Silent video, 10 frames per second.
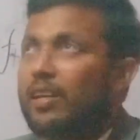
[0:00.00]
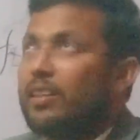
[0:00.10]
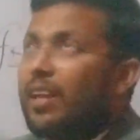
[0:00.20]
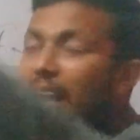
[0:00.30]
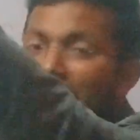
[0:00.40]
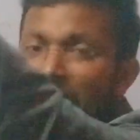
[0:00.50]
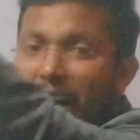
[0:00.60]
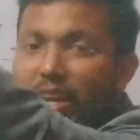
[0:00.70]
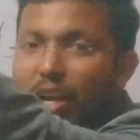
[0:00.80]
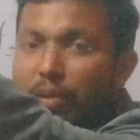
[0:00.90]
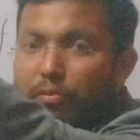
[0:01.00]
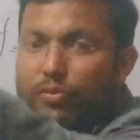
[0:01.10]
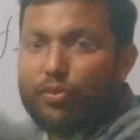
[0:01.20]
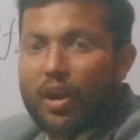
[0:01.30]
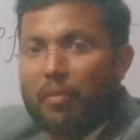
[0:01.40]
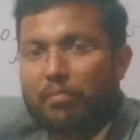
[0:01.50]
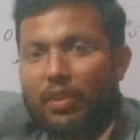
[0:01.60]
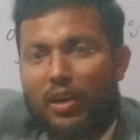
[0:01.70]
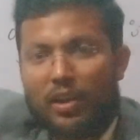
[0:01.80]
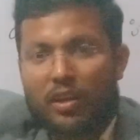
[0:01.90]
The light comes from
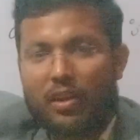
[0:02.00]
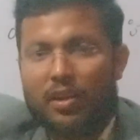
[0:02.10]
the